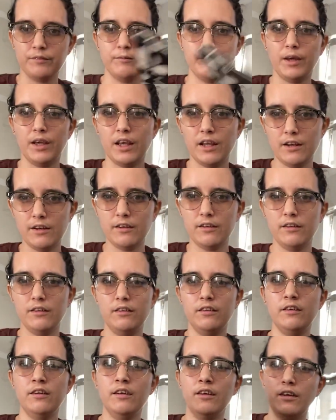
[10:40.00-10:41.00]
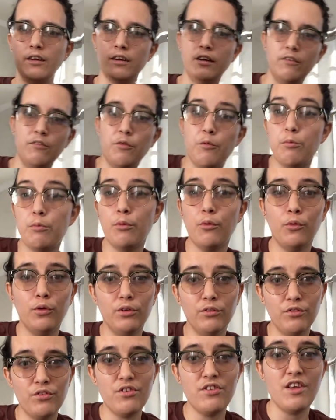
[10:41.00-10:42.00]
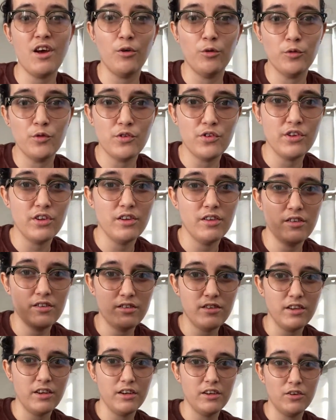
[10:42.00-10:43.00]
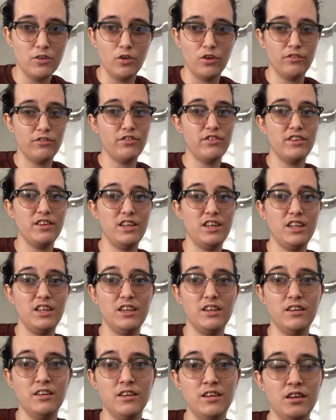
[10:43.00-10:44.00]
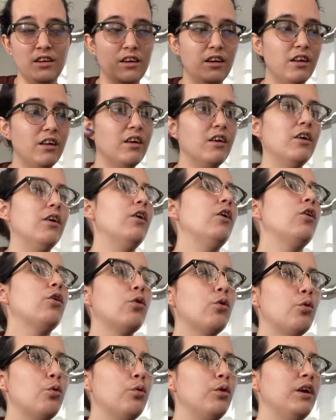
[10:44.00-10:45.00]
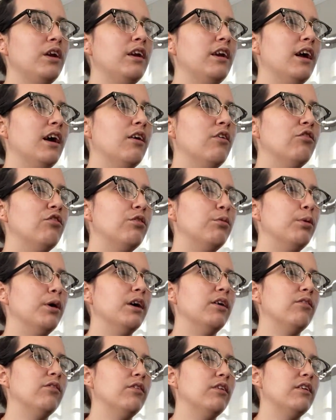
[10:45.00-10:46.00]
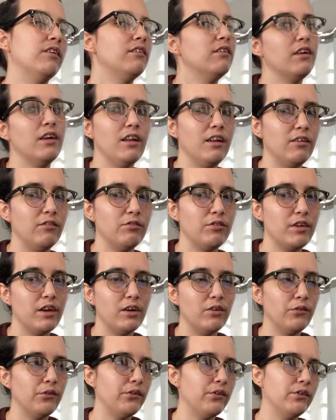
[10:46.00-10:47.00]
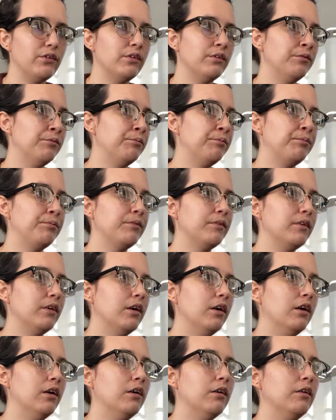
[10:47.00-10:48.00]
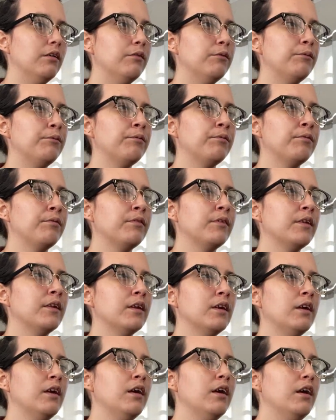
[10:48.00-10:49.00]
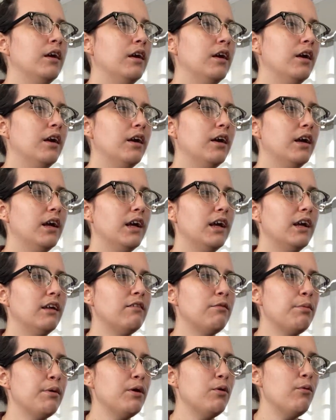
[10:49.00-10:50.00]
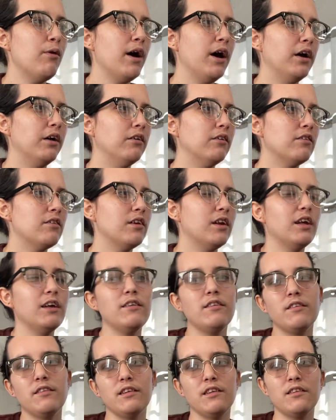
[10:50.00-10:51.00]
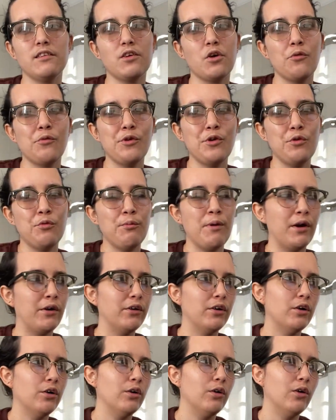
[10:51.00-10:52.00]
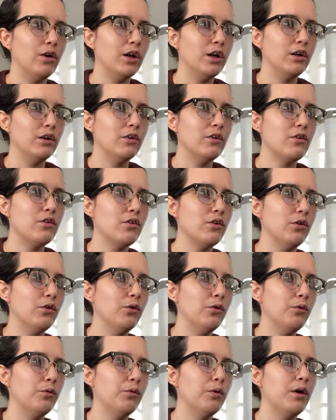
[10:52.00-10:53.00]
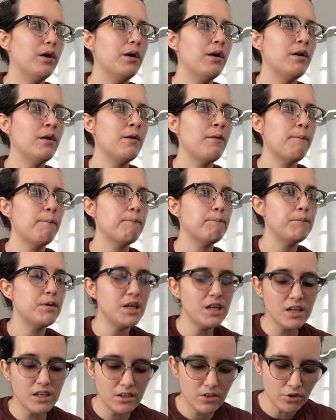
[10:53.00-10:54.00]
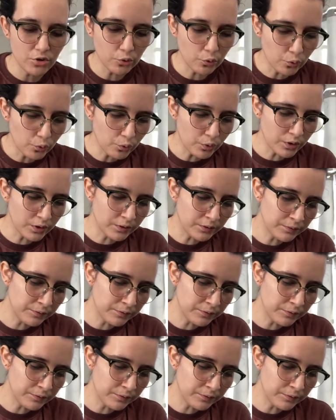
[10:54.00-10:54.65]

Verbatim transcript: my Kindle and I have a bowl of sauce sitting off scene cooling down for breakfast. I love sauce. Um it's been a while, so let's let's go in numerical order. So B2